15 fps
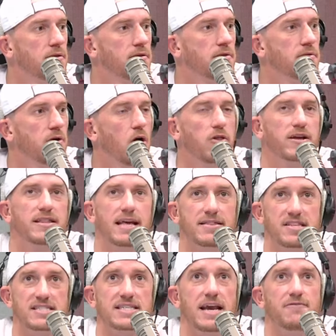Oh, look at that,
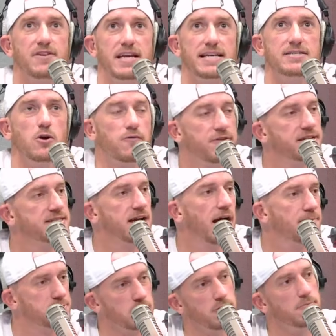the safety isn't over the
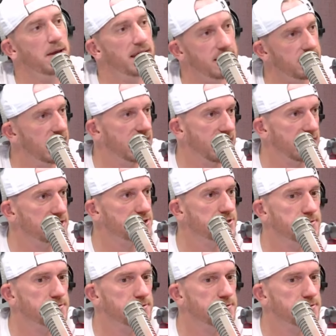top, so they're making that catch.